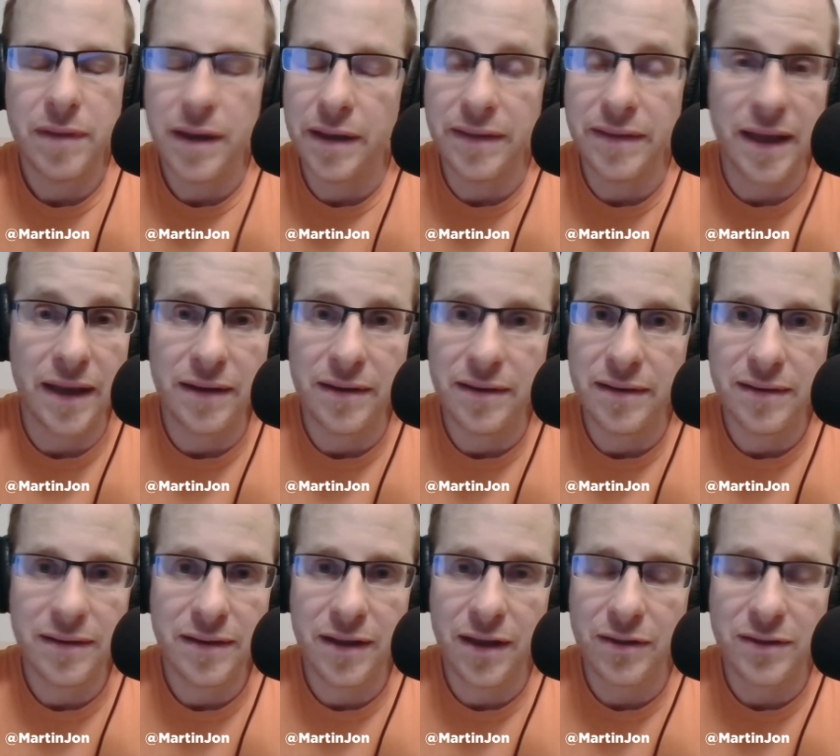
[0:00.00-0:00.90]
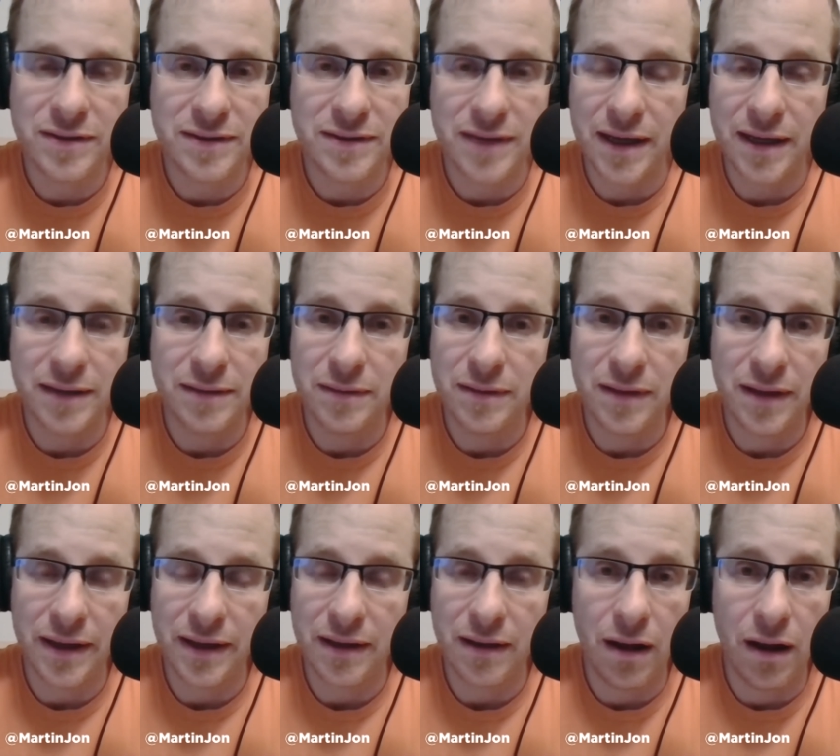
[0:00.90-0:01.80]
And then the other side,
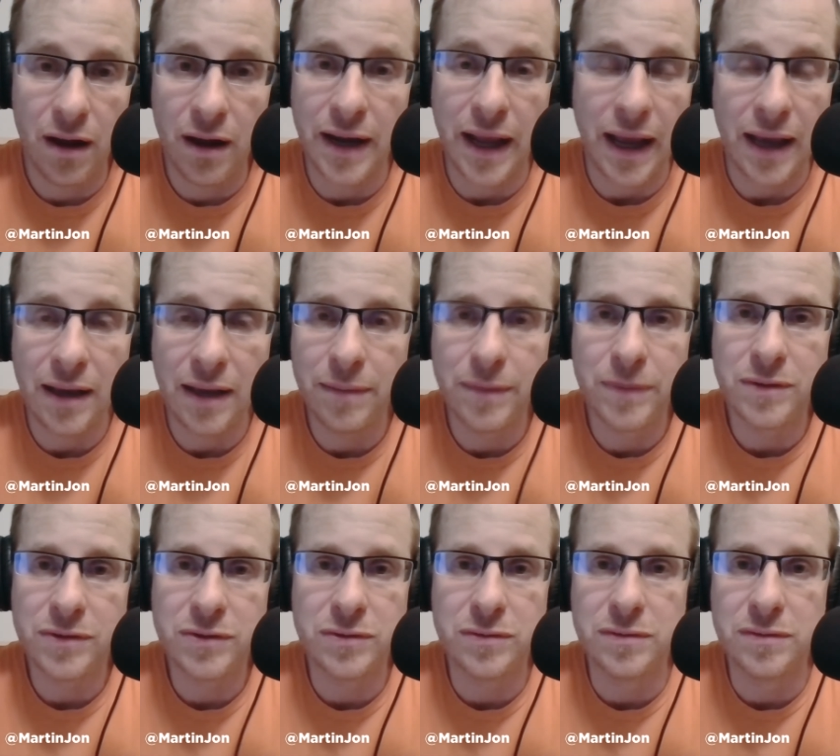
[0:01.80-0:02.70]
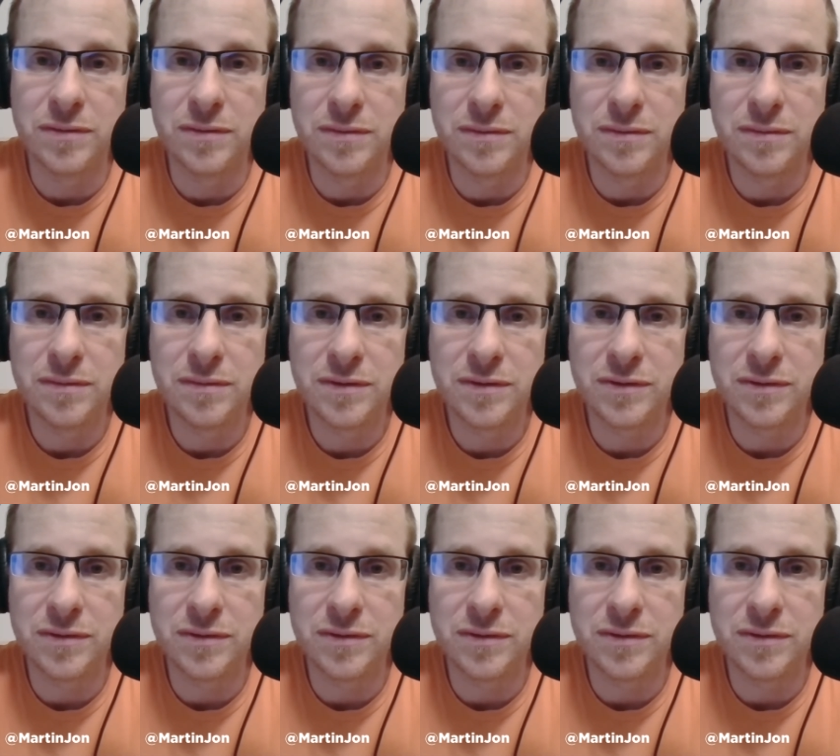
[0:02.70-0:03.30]
like, unable to